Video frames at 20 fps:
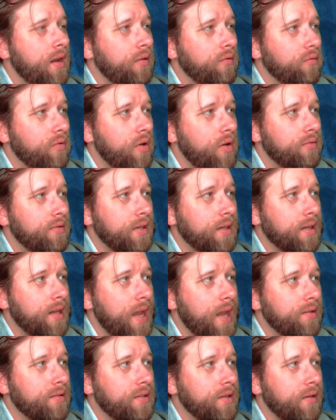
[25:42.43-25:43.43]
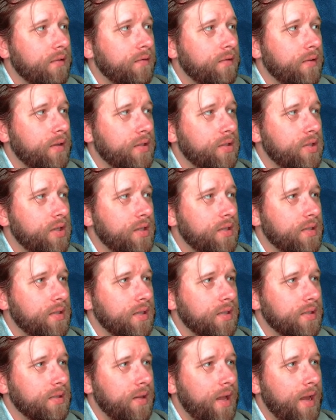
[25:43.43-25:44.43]
wrote accounts of uh,
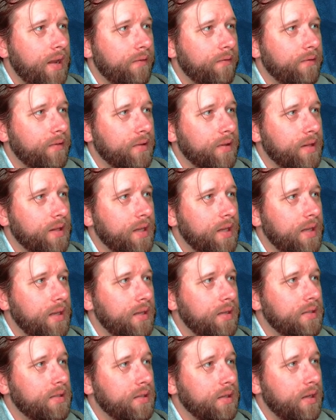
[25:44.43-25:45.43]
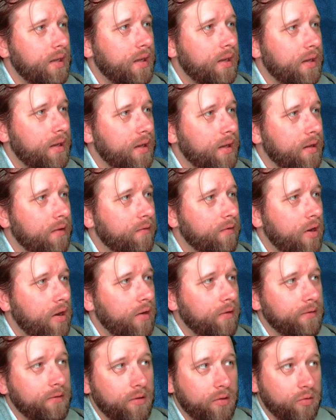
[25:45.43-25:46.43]
Jesus' life. These uh,
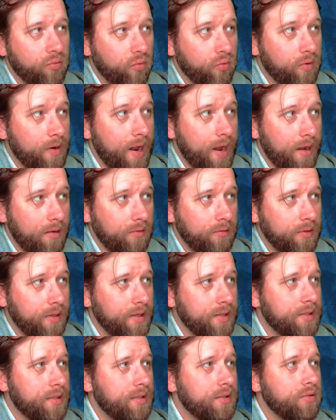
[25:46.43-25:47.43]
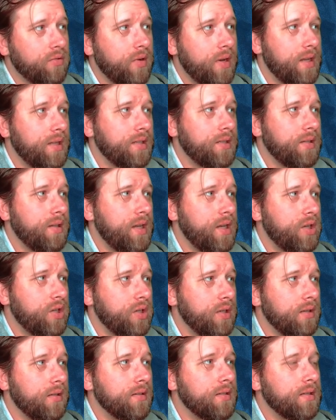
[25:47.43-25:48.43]
evolved through countless
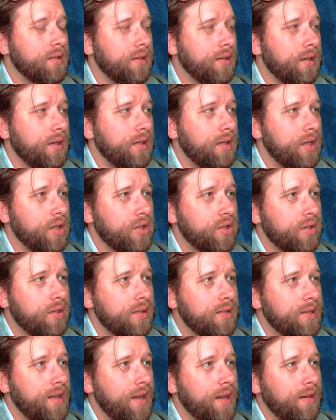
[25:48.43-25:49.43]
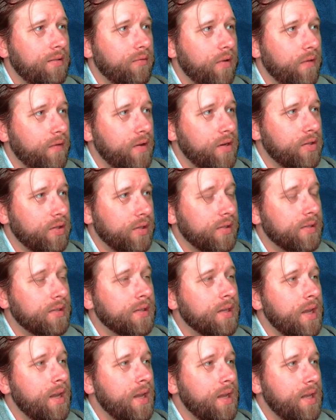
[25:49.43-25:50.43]
translations, editions, uh, and revisions.
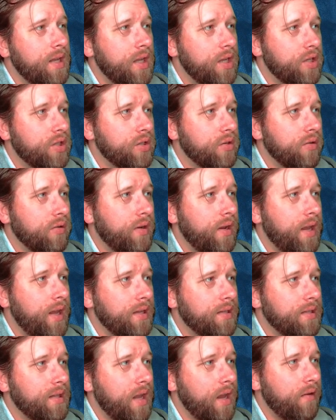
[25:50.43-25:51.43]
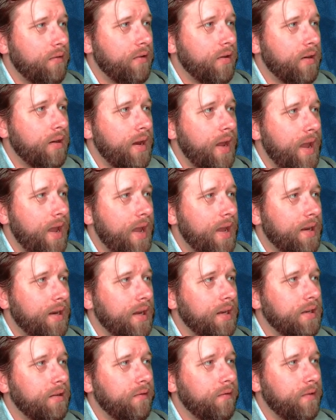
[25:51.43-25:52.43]
History has never had
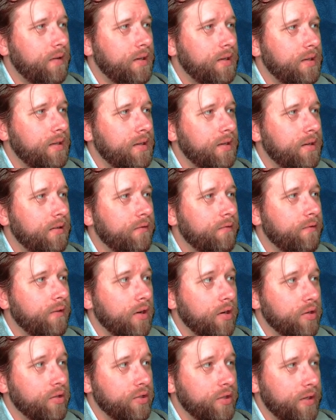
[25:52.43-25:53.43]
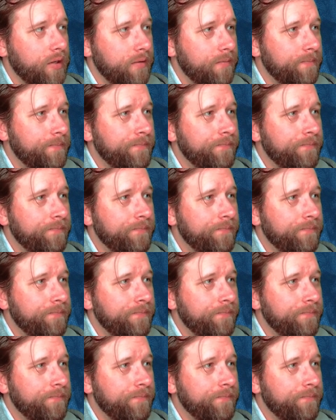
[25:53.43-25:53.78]
a definitive version.